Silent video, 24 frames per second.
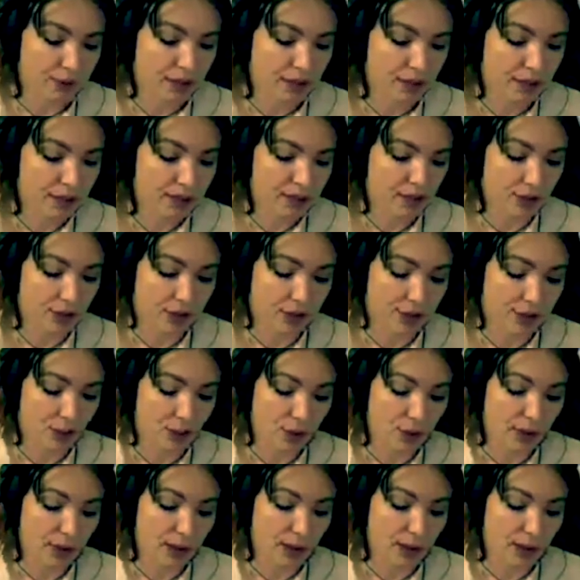so the
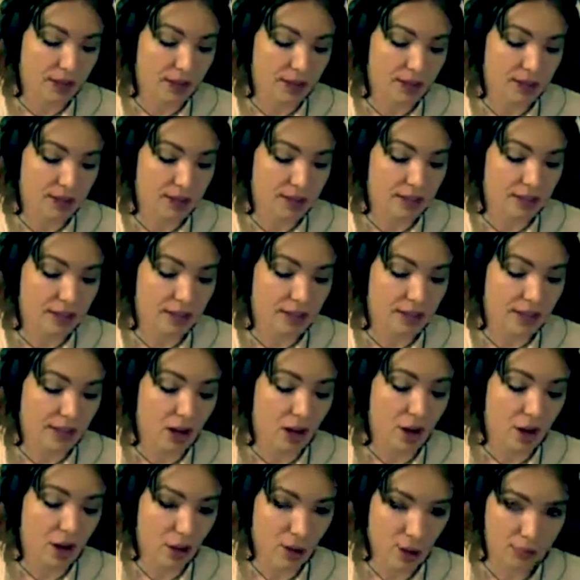4th house is like
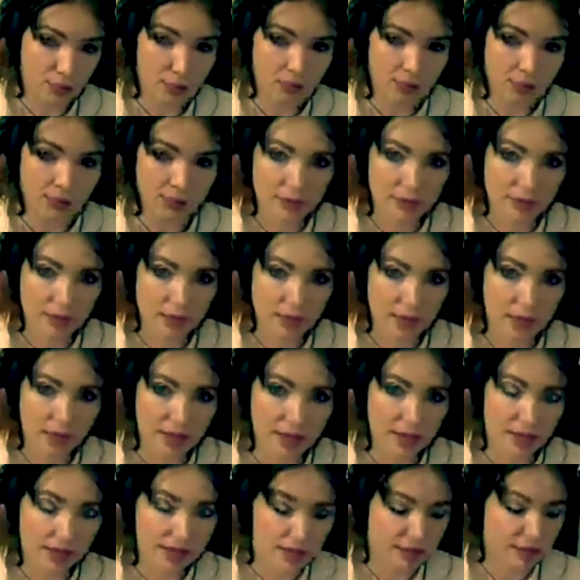home,
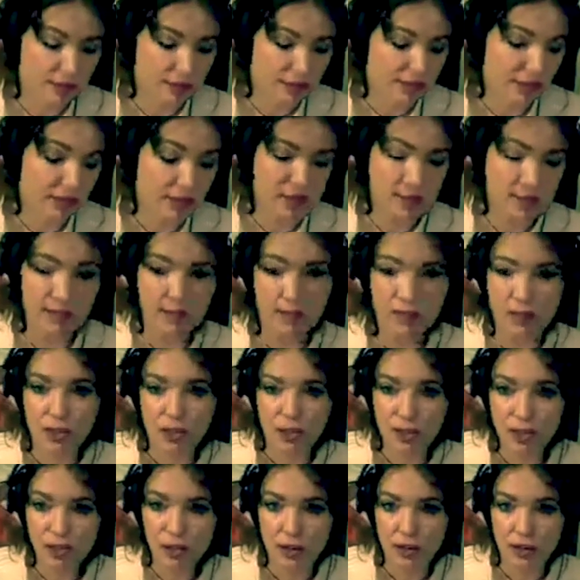and that's in
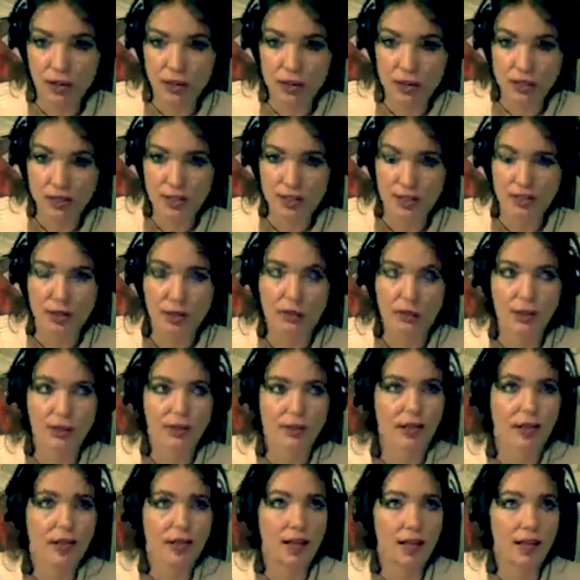Sagittarius. So it's
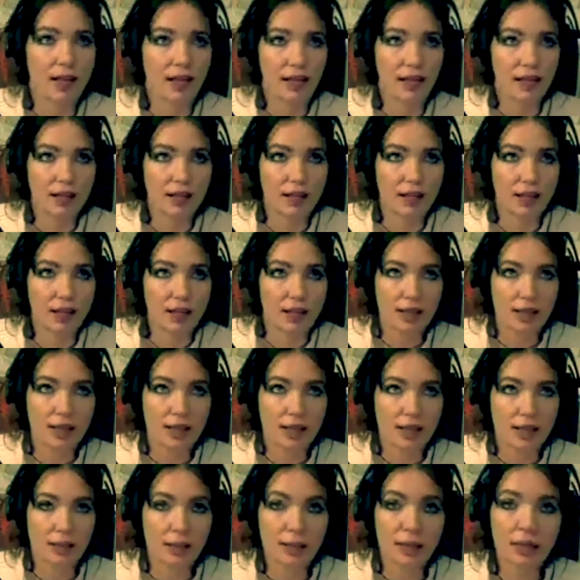like
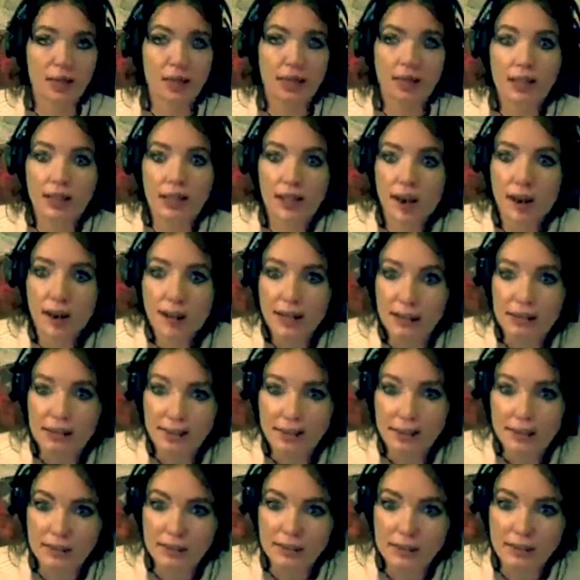being
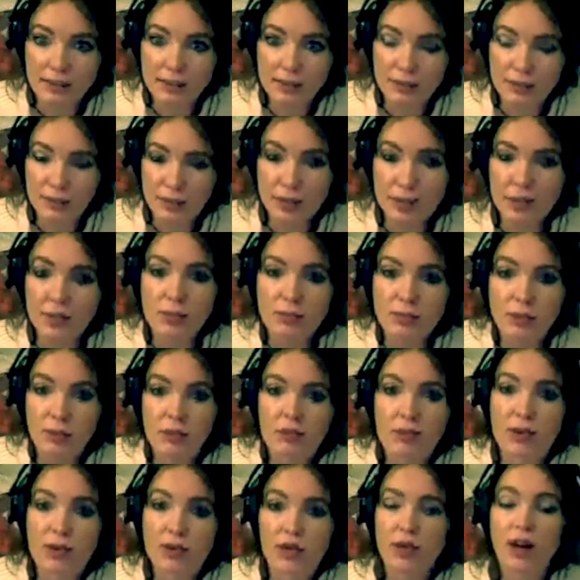guided. Virgo's being
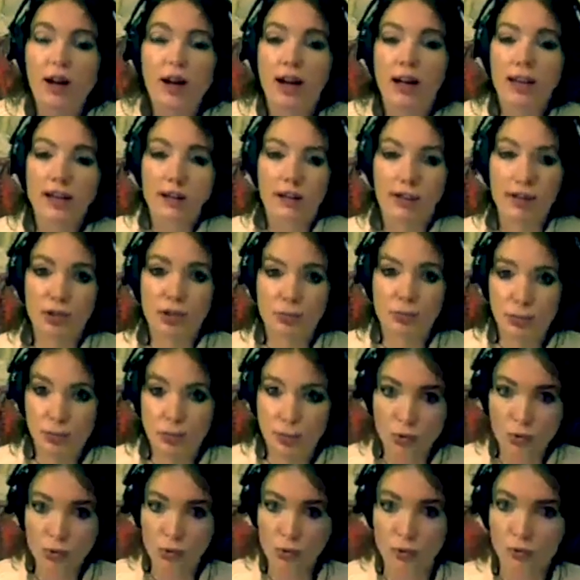very guided to
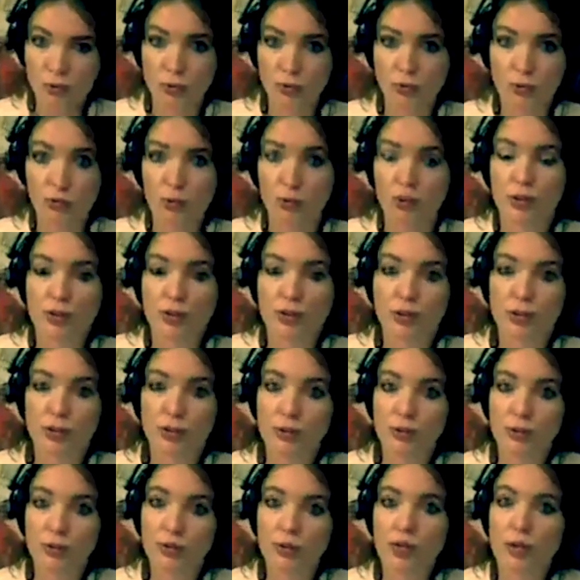move
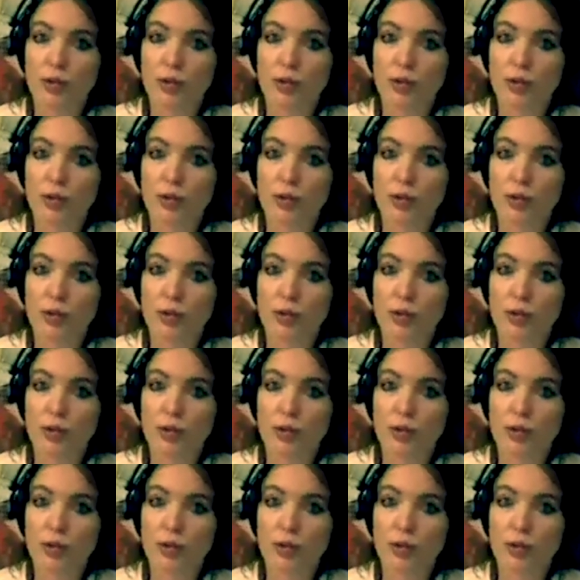to